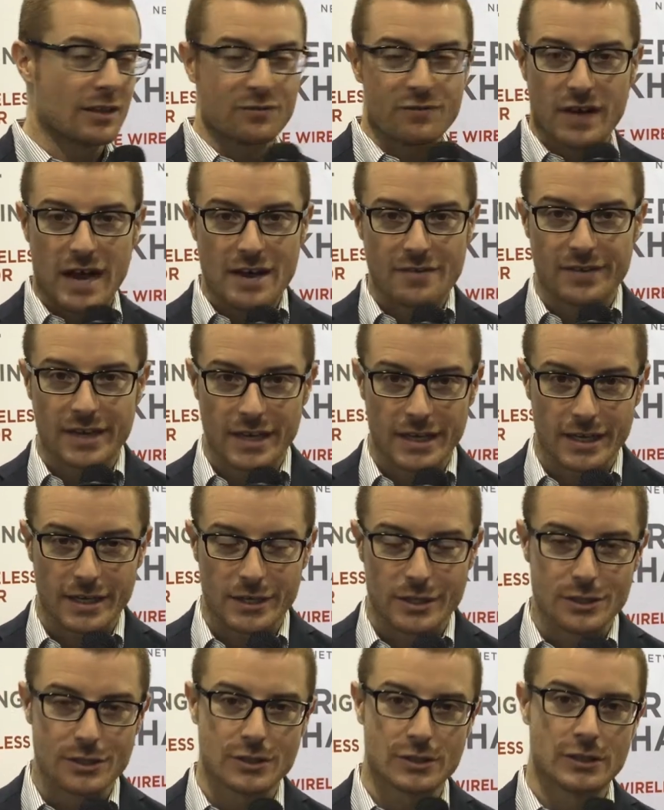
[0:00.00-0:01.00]
at 5
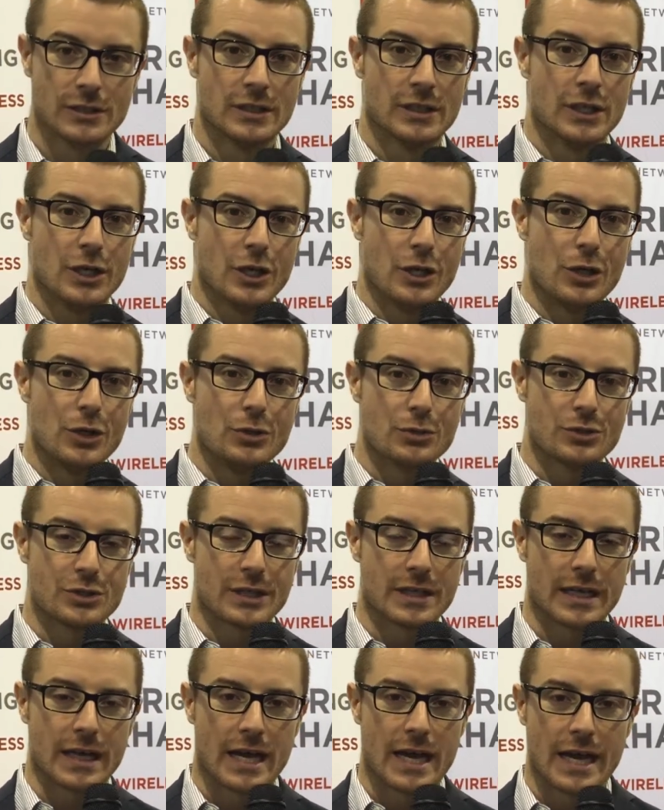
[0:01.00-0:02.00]
gigahertz
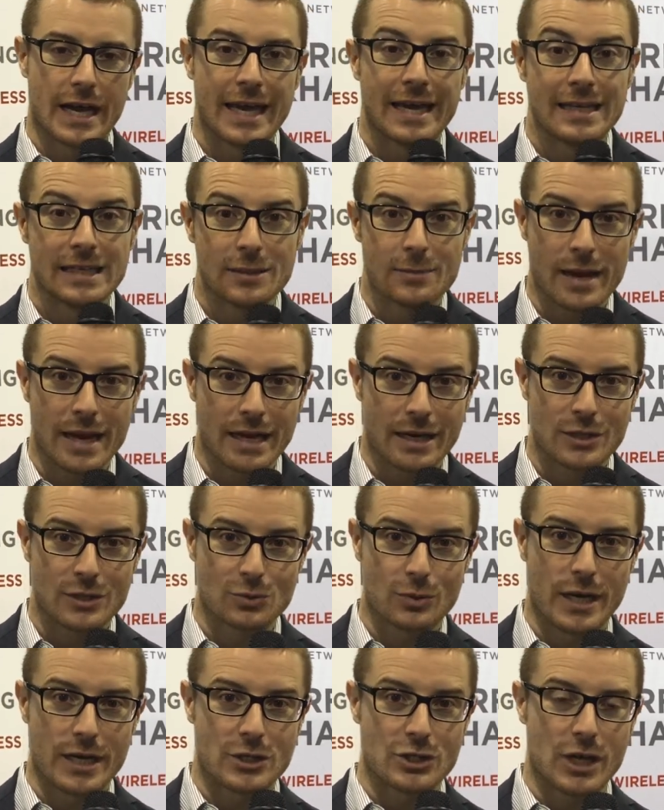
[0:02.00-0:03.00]
using uh, 80
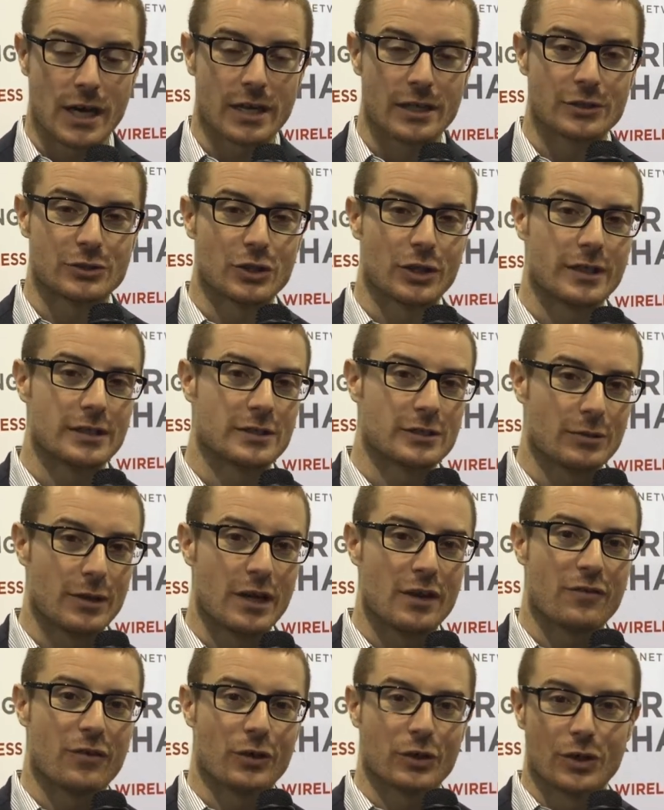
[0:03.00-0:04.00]
megahertz wide channel. So it's
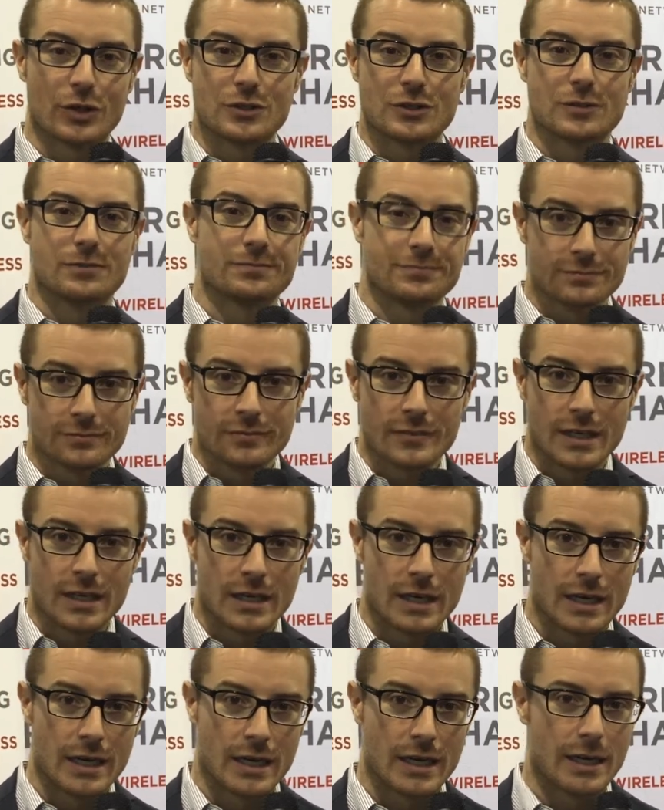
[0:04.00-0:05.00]
really for those
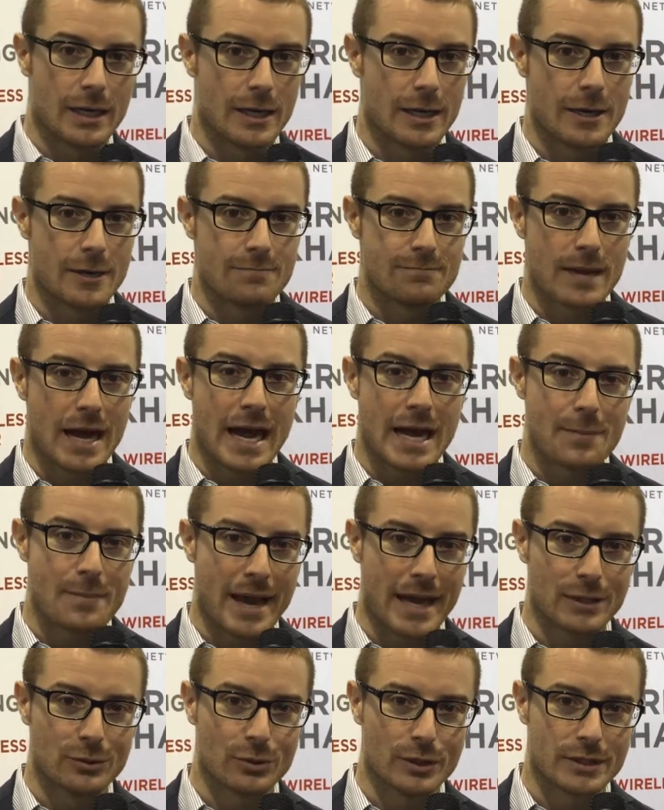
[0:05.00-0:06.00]
uh, high
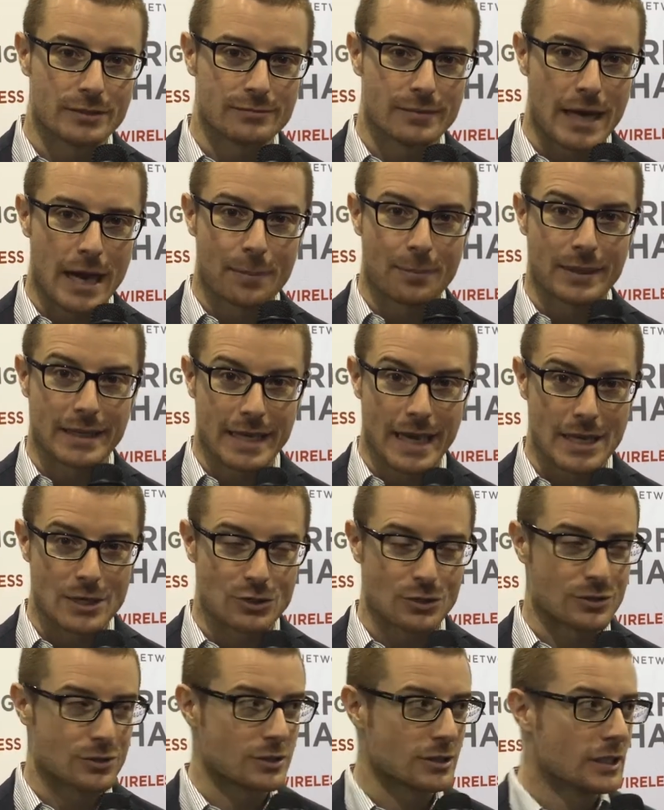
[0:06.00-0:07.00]
bandwidth
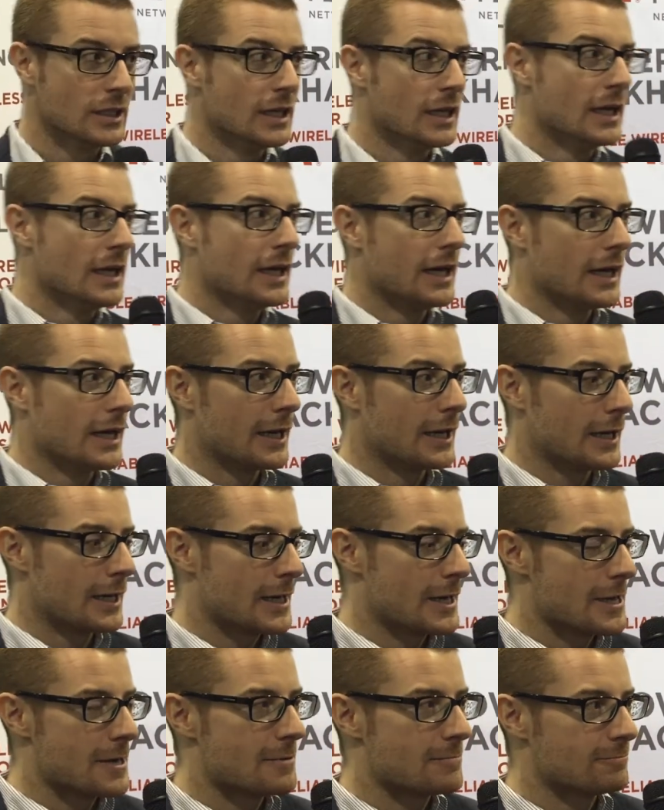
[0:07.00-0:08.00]
applications.
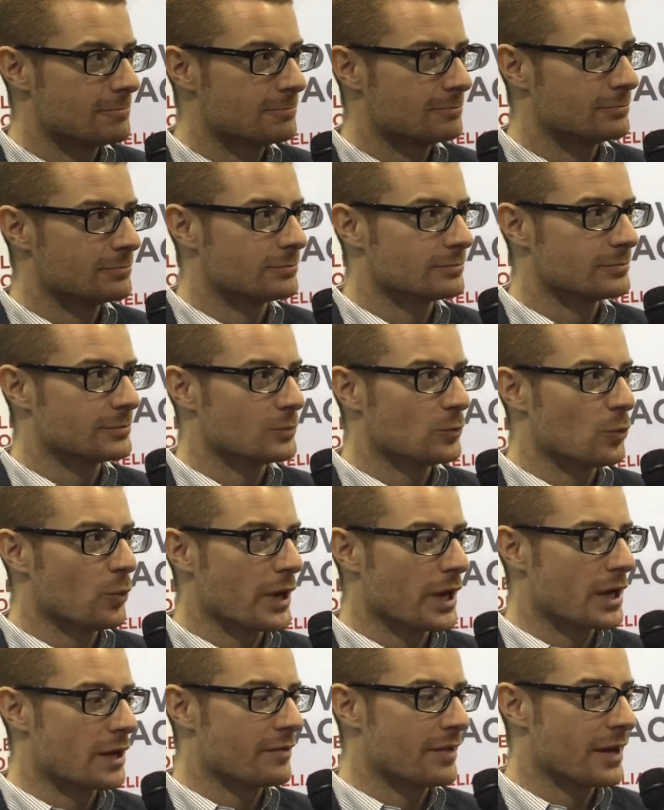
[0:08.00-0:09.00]
Um,
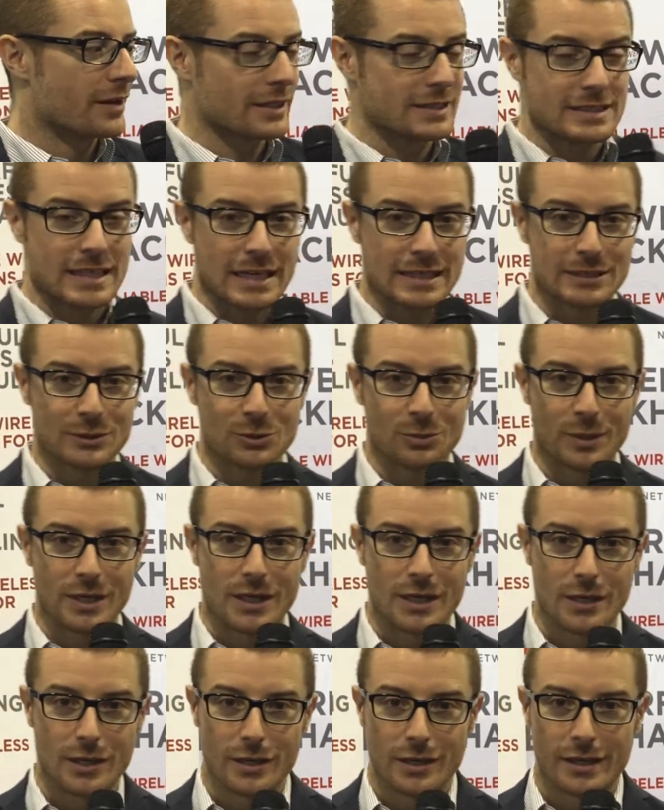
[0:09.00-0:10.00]
we are very excited to
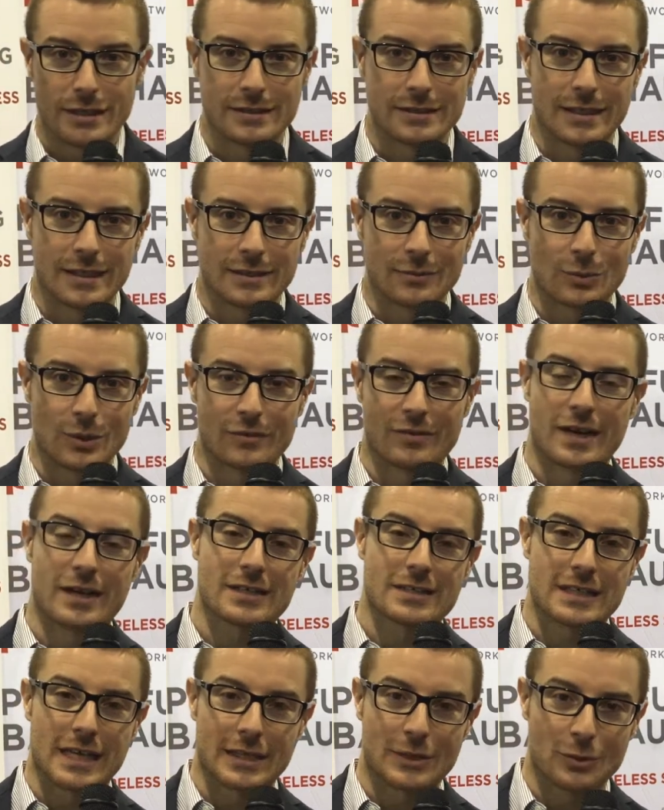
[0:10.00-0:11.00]
be here and, and, we're
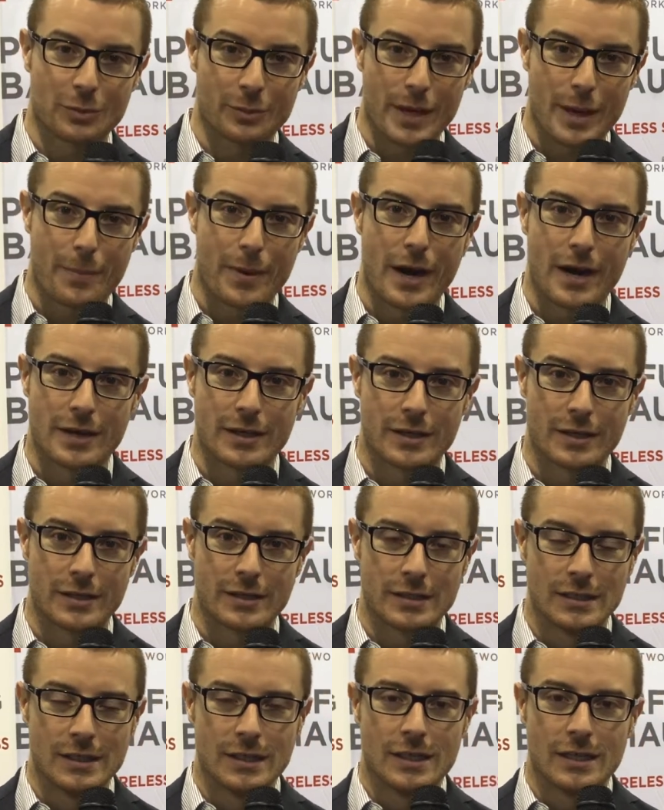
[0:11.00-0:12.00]
very excited to be a
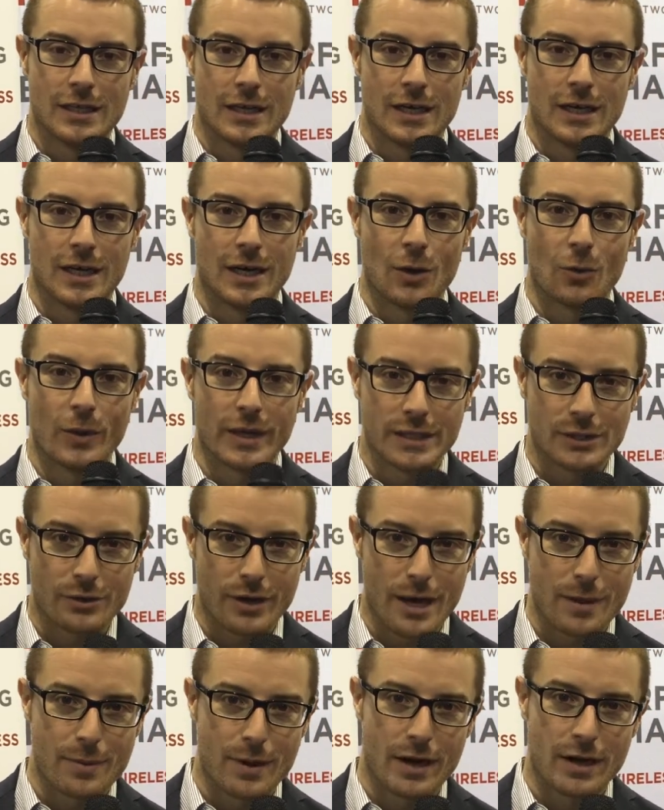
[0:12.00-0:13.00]
partner uh, with
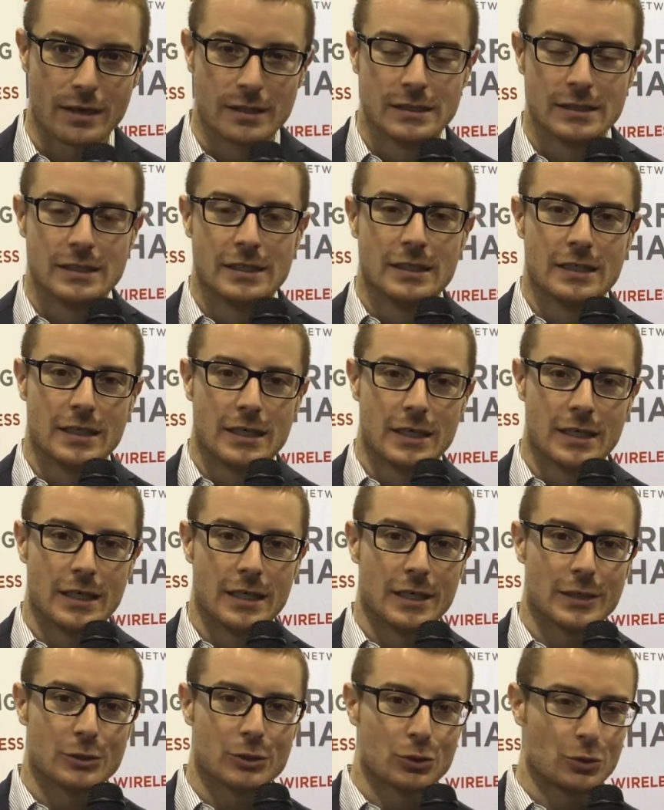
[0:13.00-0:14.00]
Graybar
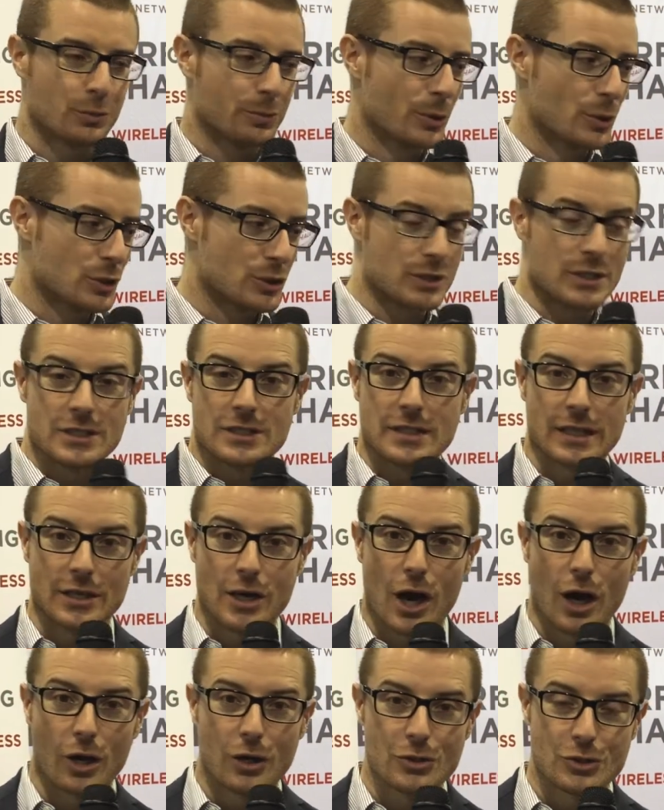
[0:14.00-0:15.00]
uh, to push this
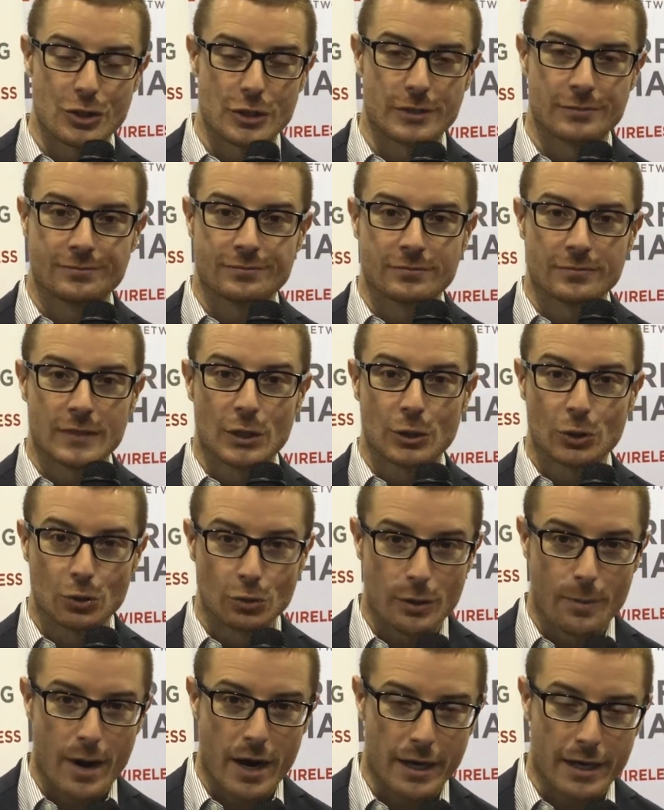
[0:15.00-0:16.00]
technology
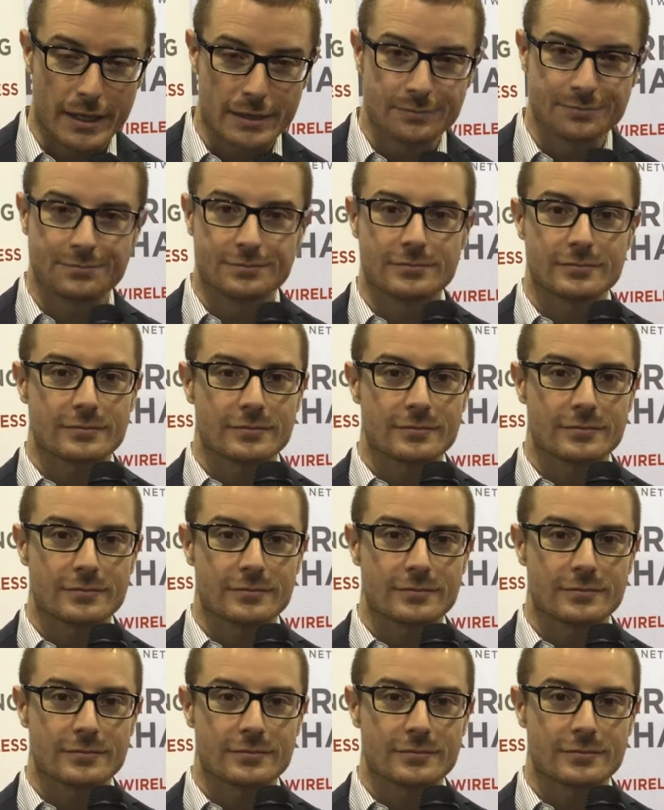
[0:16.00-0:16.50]
to the market.